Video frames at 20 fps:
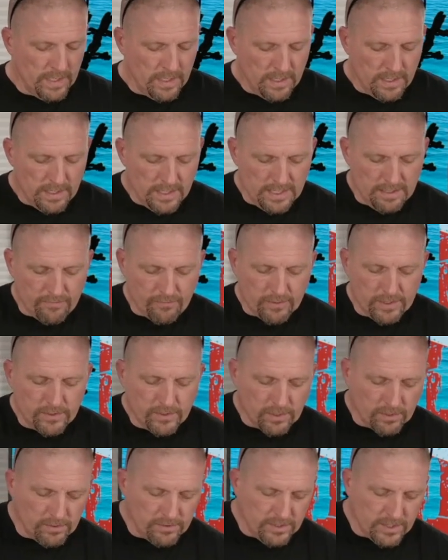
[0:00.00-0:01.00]
If we
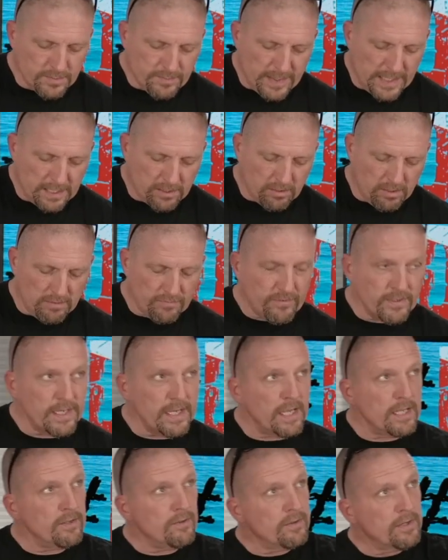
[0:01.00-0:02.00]
turn this back off
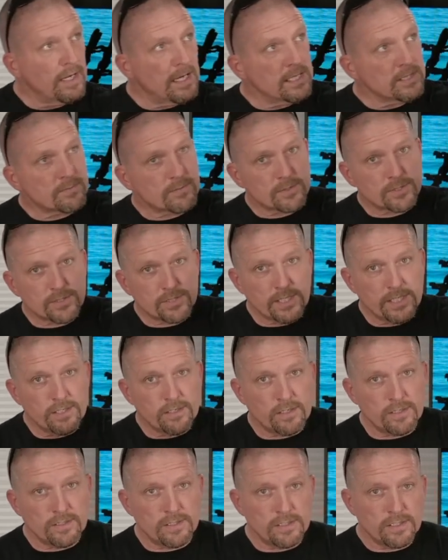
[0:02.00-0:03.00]
again, you guys will see
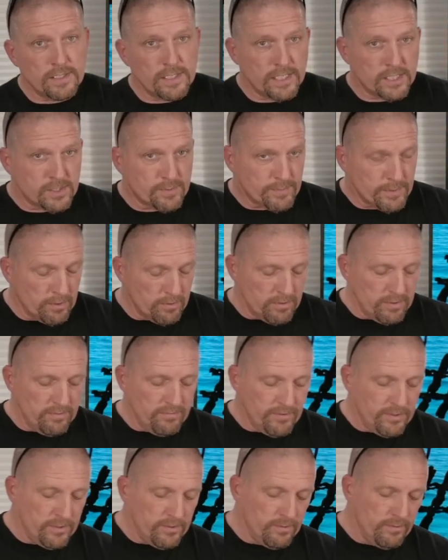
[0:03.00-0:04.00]
on the exploded
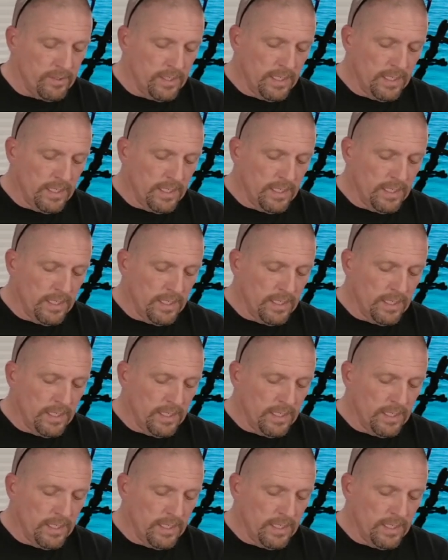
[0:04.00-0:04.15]
view,